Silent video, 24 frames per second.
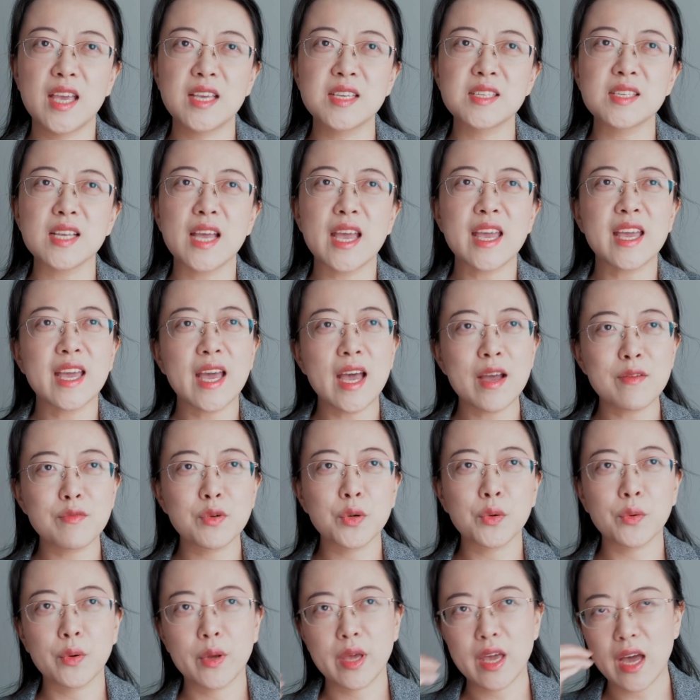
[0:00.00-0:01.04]
is in
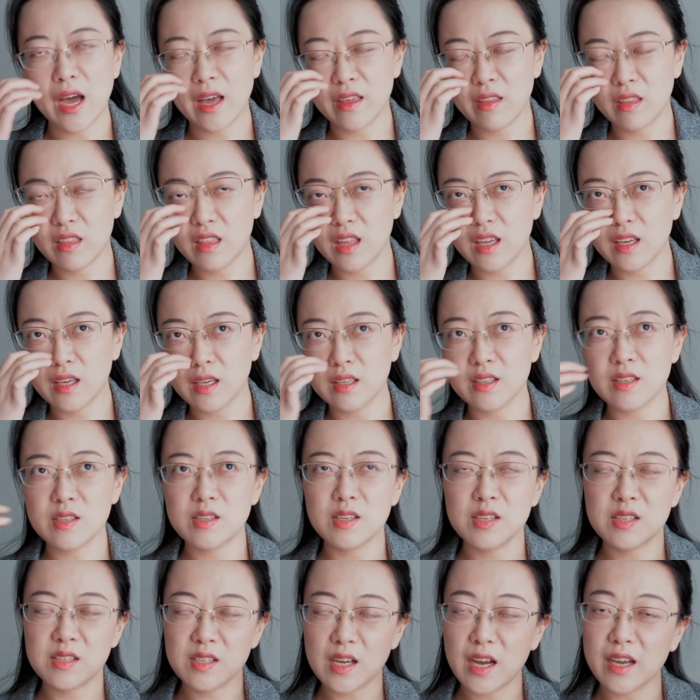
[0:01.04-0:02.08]
every way, I think, in the
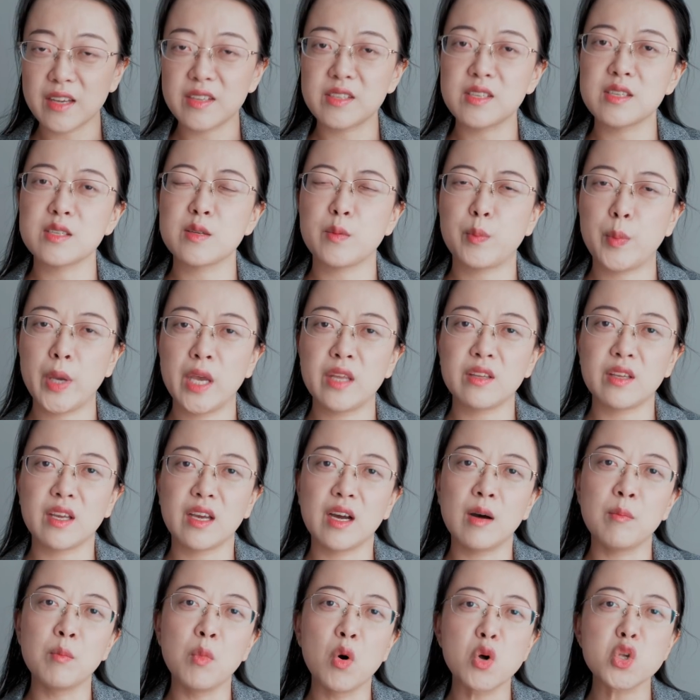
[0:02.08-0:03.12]
society's opinion,
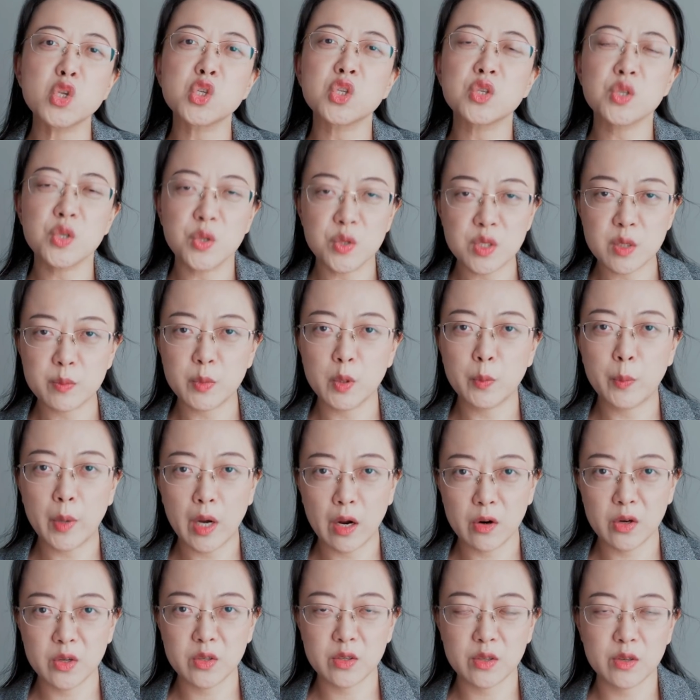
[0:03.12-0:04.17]
a more suitable
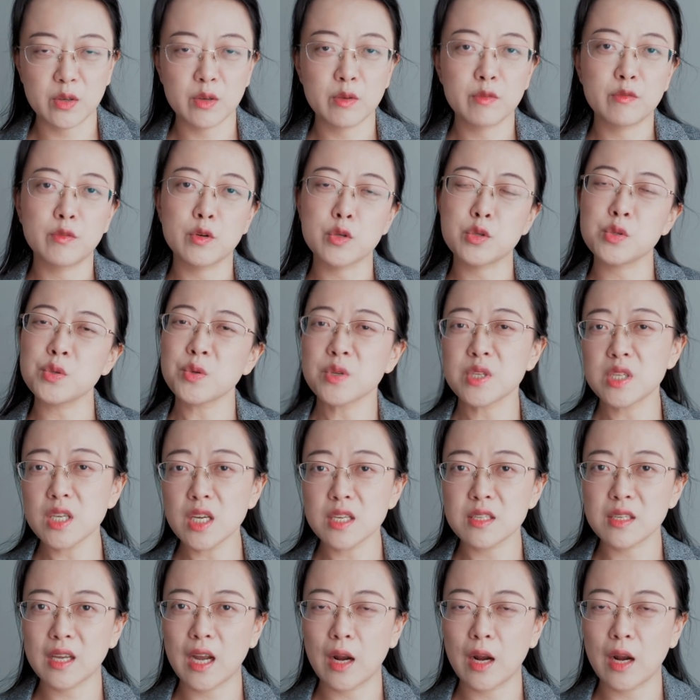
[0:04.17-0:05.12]
partner for Song Qian's